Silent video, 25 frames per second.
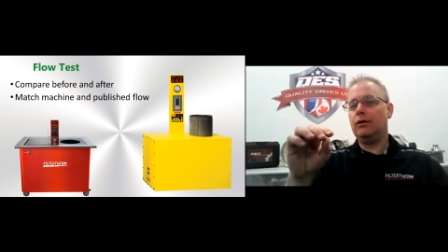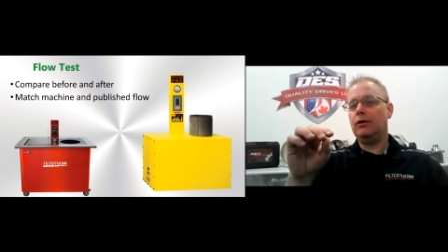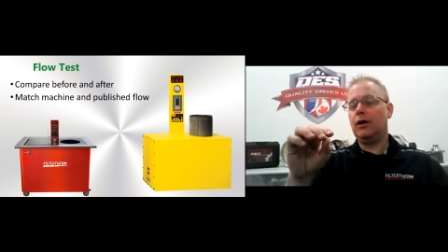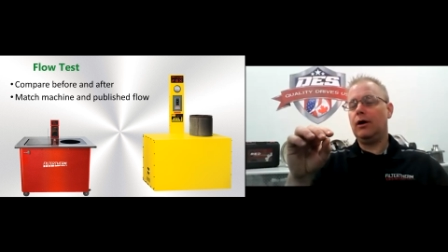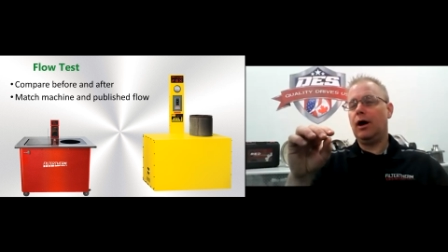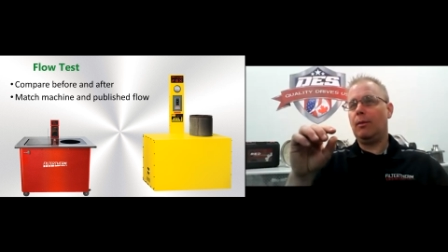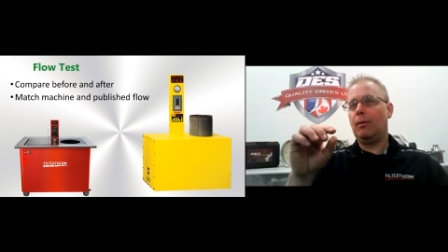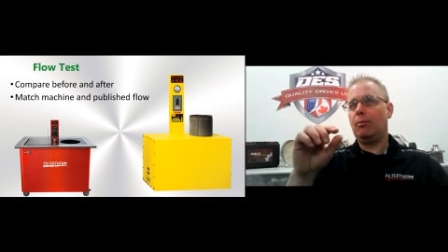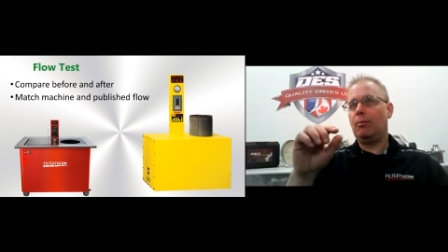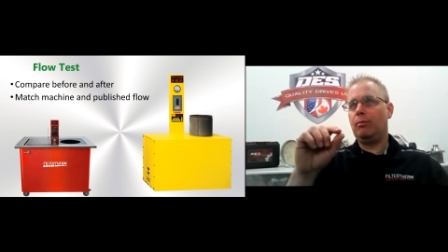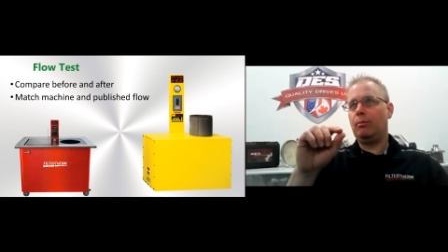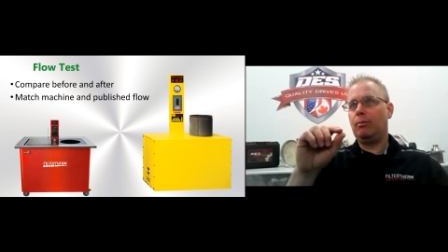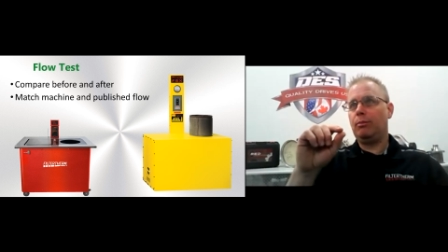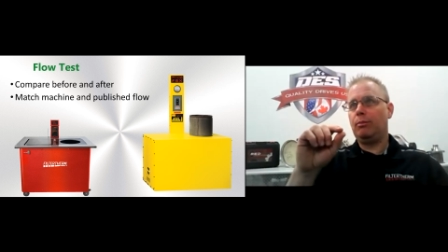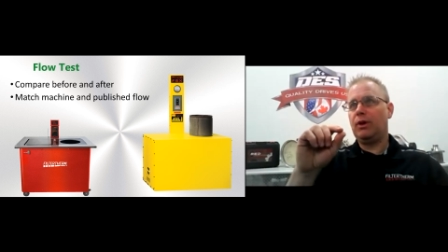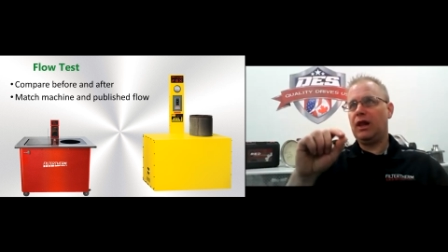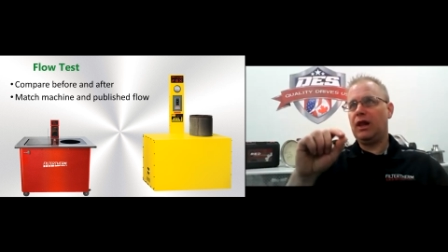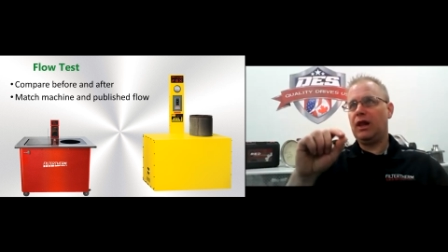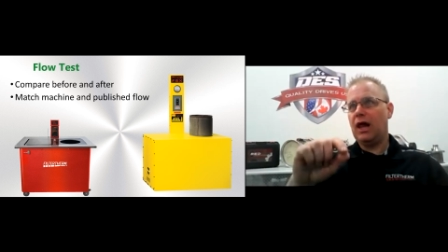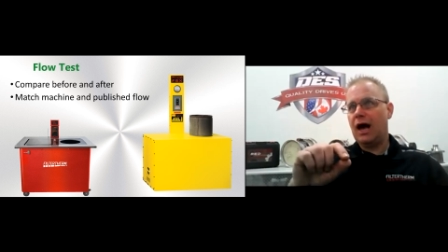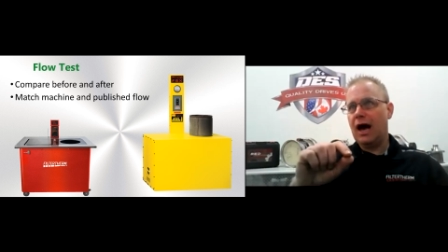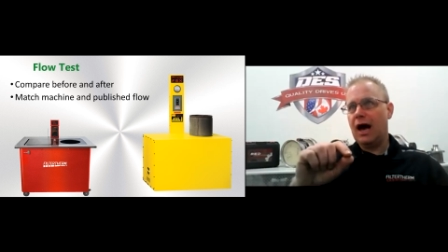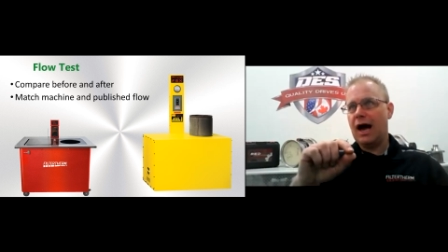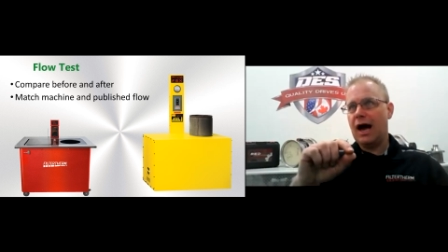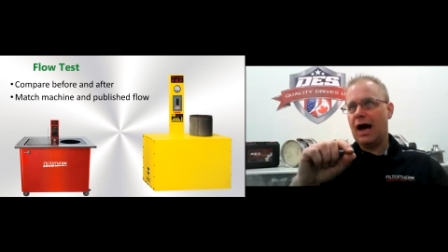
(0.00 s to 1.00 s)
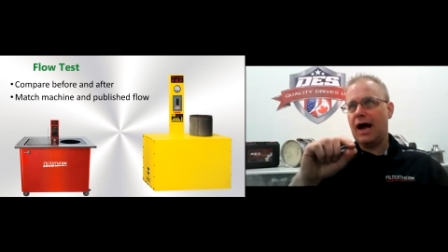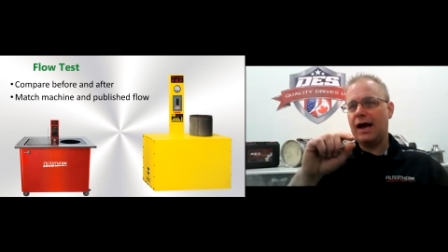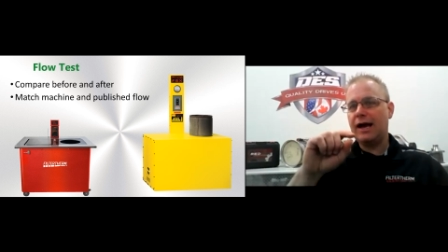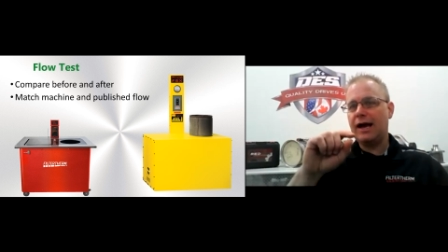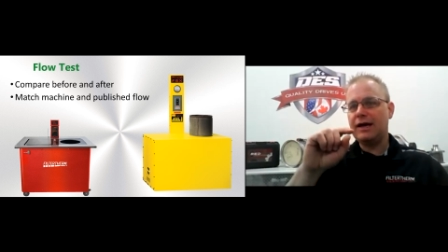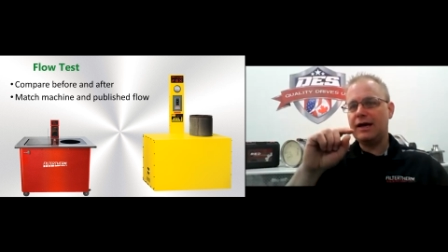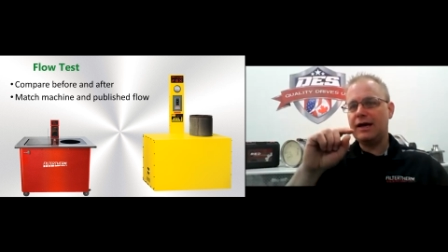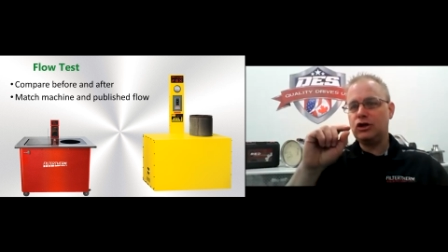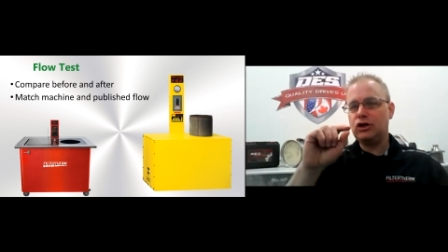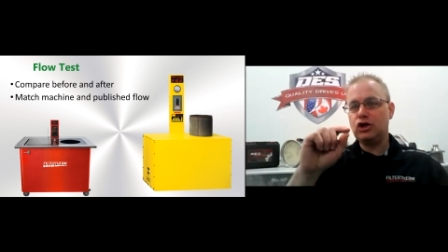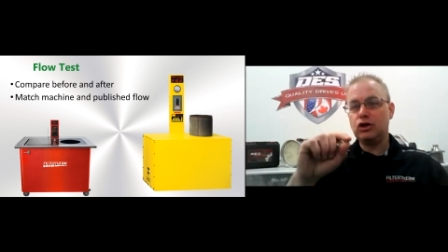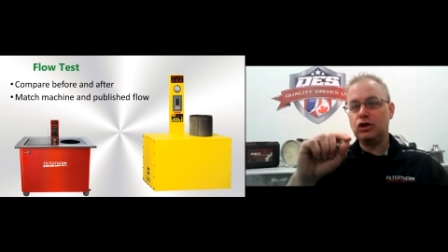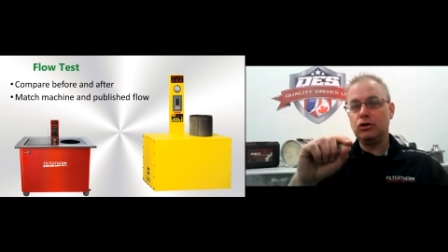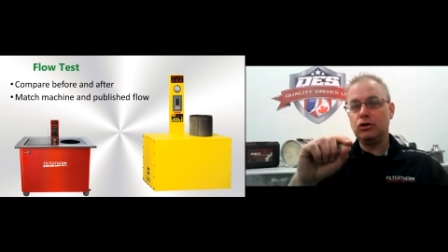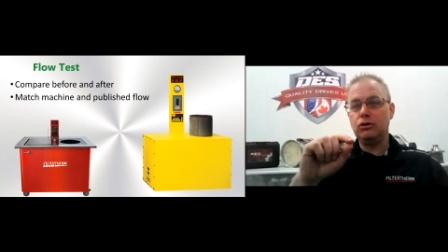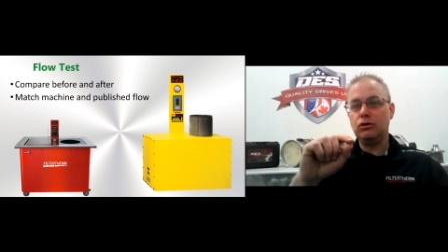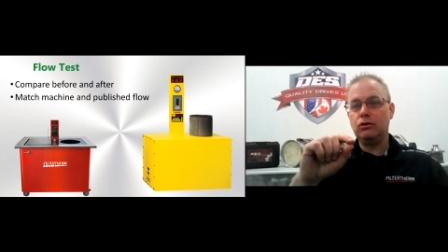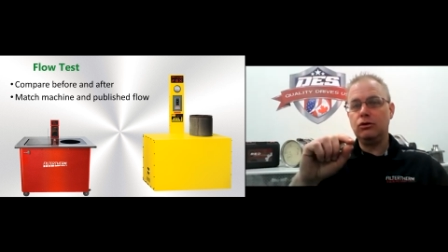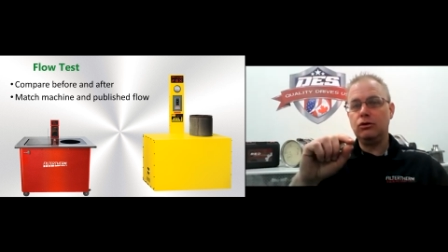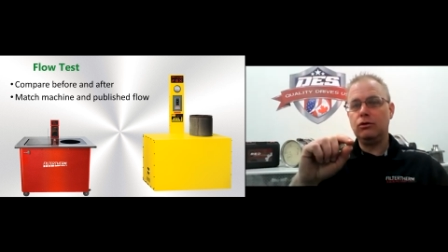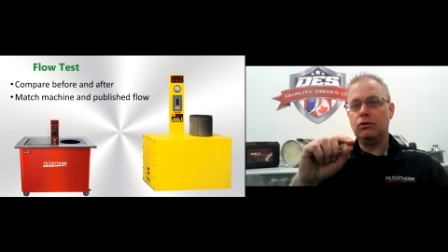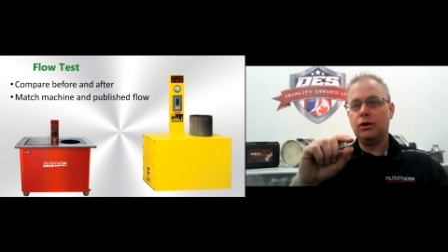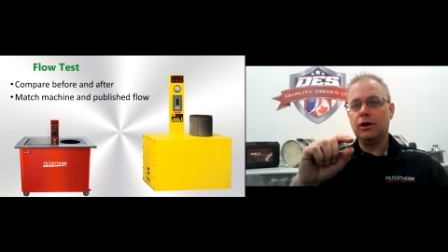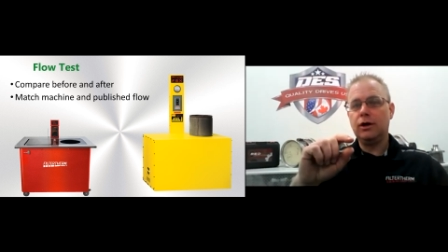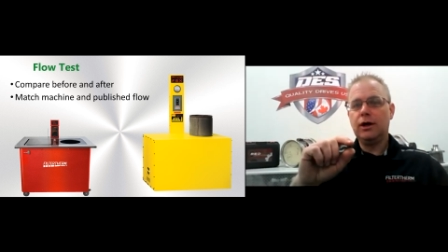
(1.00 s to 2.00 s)
apply
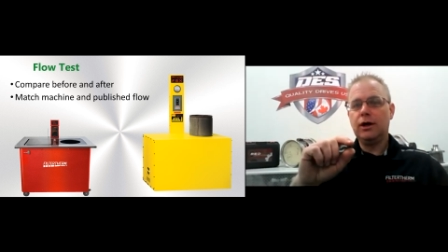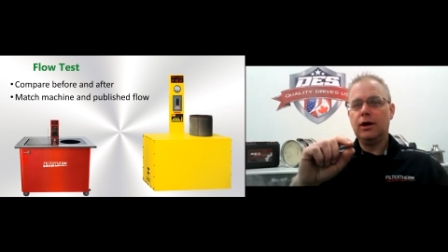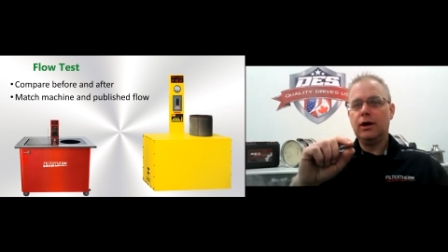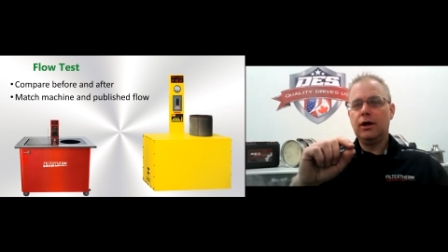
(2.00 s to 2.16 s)
to